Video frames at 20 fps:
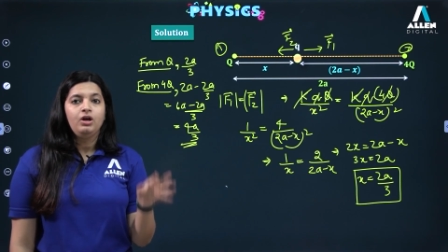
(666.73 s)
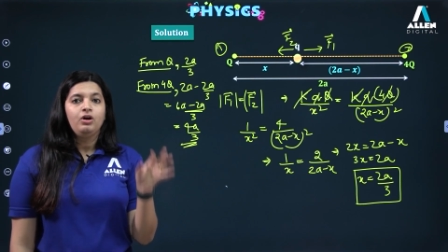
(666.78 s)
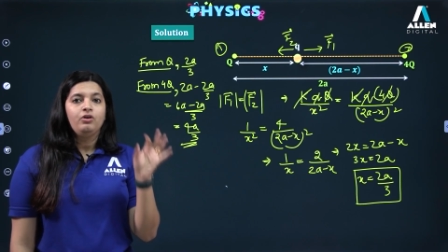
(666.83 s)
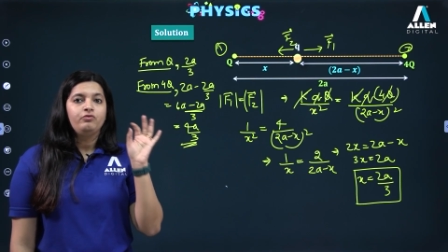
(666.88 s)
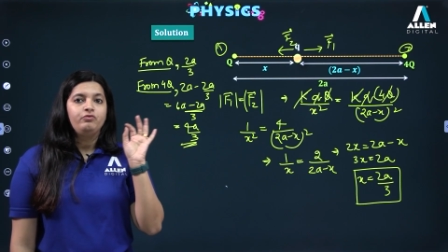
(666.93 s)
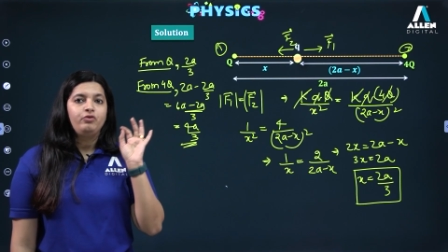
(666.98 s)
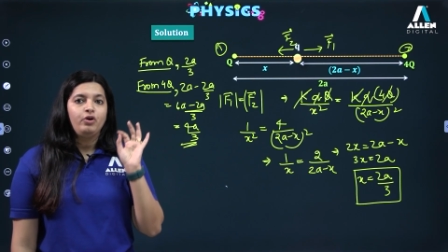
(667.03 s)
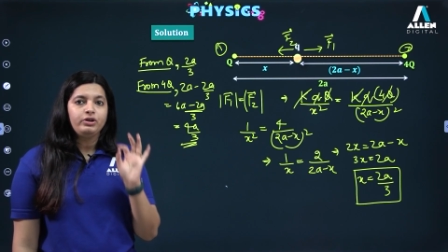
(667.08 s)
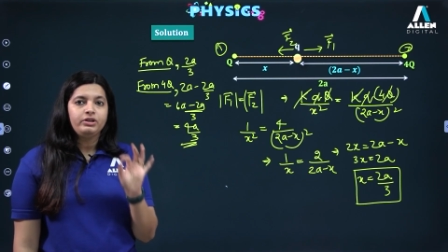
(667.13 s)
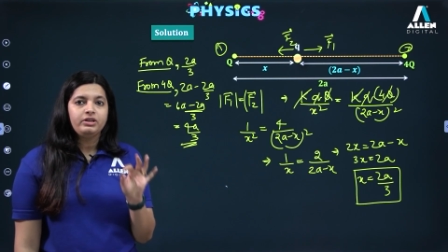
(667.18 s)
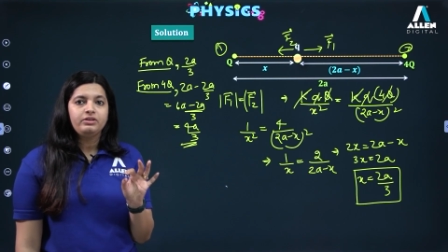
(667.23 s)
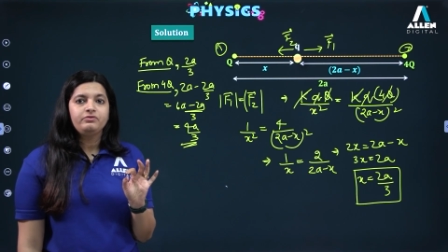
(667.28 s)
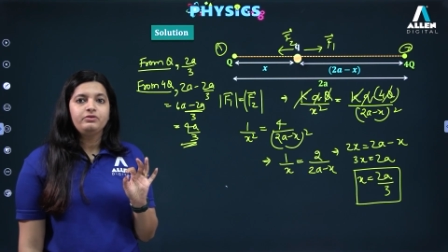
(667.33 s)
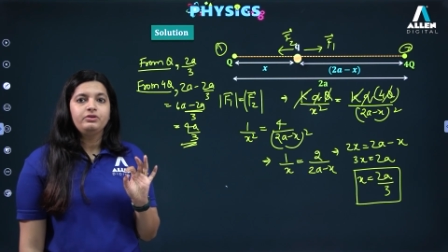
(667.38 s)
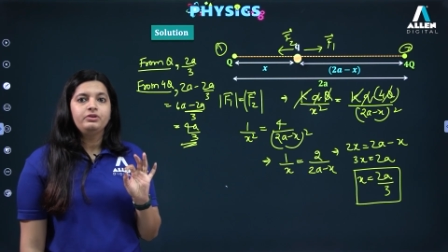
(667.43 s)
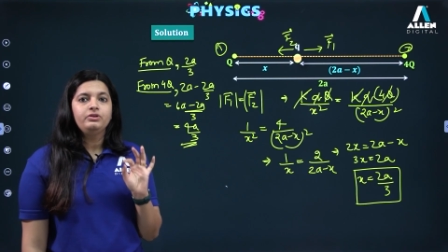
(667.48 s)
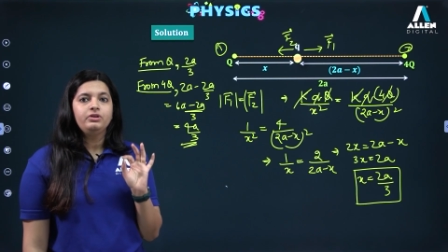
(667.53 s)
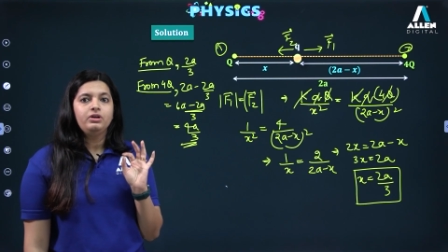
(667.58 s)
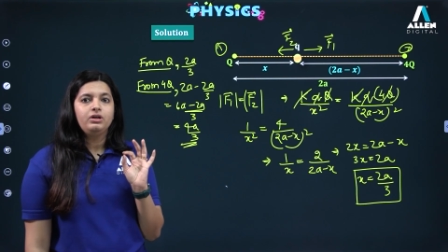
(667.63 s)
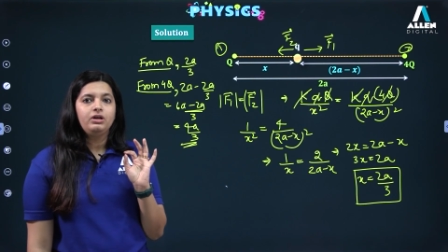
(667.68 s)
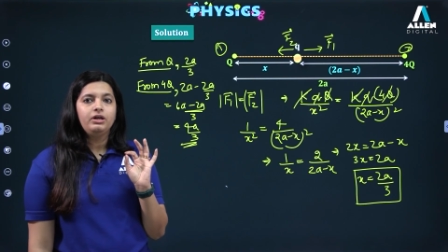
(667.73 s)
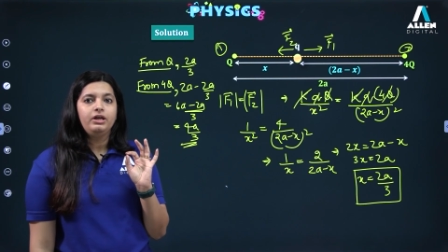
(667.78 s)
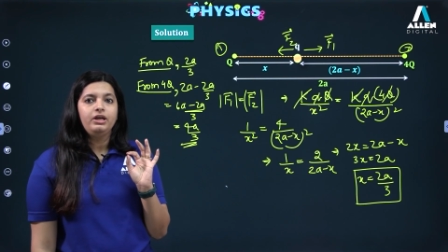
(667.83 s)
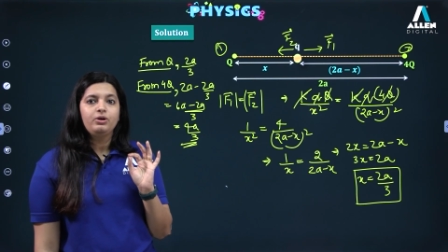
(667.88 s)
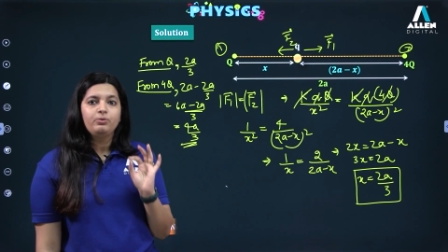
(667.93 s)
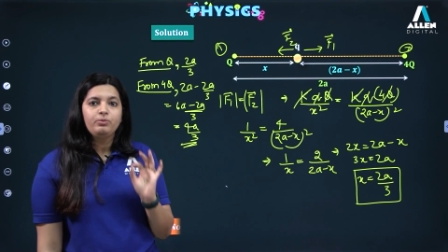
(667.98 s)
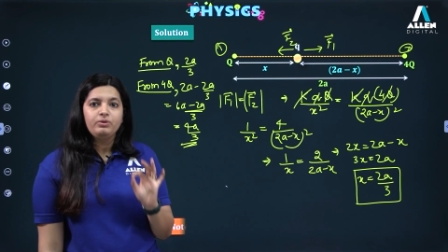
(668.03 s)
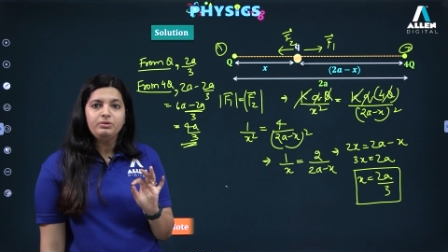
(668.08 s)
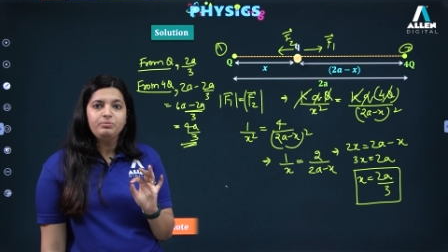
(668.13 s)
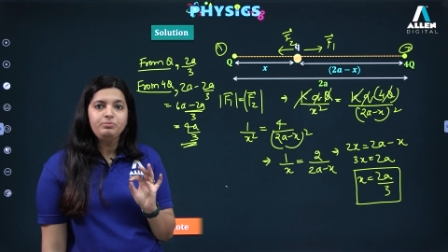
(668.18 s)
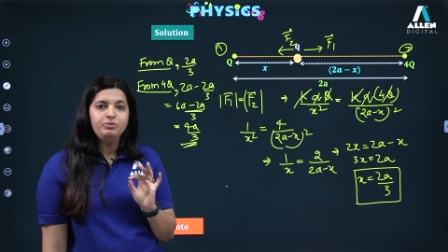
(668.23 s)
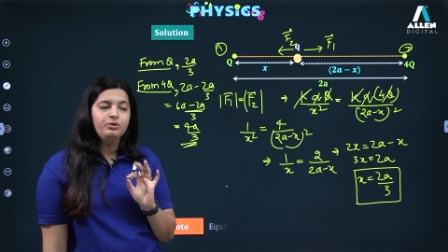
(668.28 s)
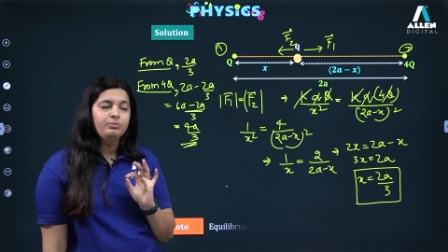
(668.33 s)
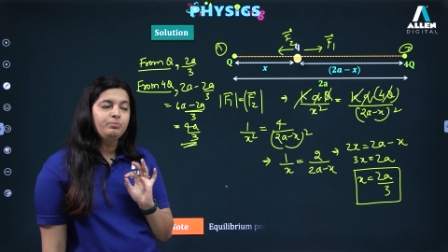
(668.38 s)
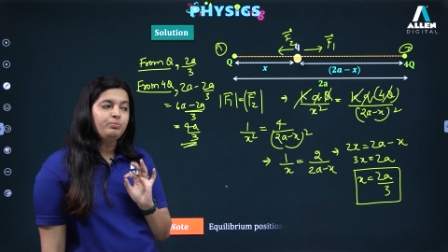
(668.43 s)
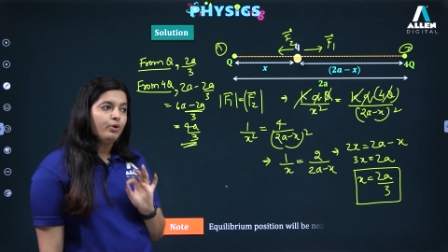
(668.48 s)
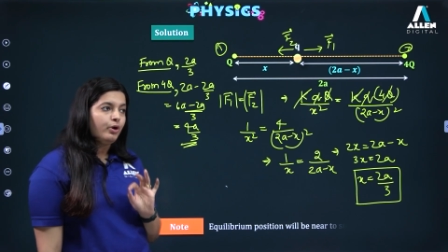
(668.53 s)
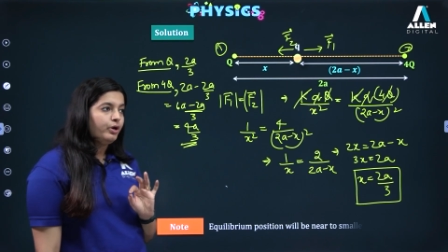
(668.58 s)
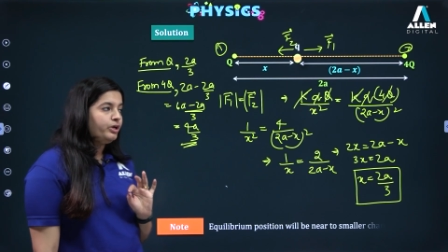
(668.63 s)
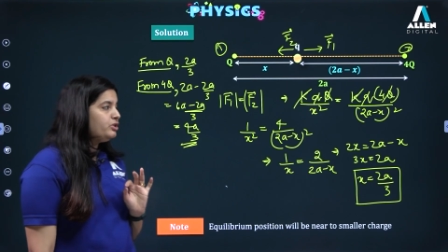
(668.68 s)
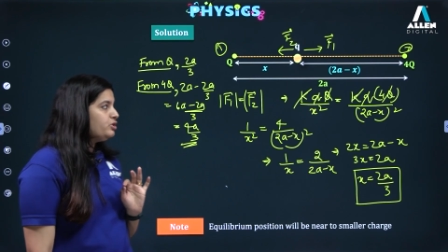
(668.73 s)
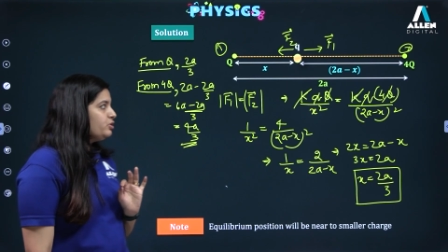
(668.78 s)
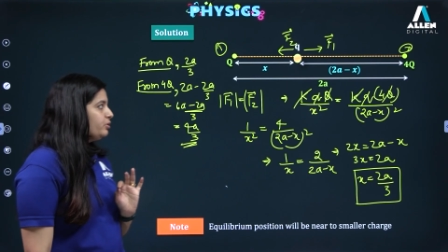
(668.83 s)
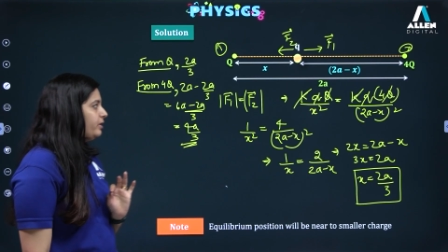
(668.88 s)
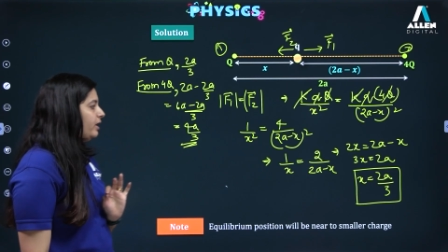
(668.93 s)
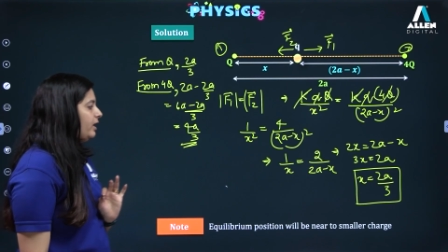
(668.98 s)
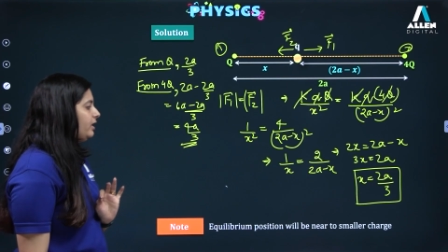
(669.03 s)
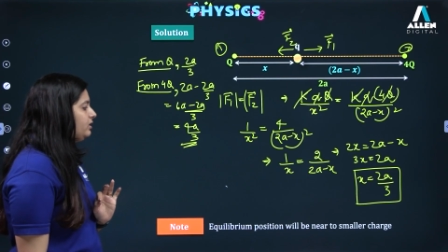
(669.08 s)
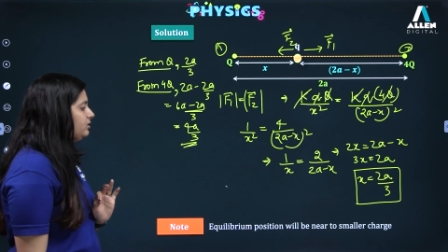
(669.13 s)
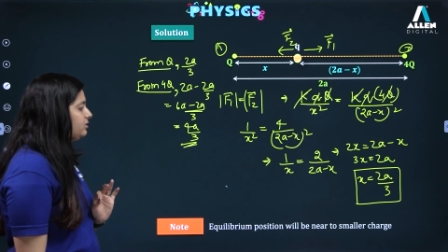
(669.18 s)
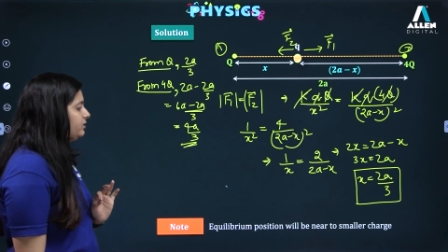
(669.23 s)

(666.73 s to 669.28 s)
whatever equilibrium point you get,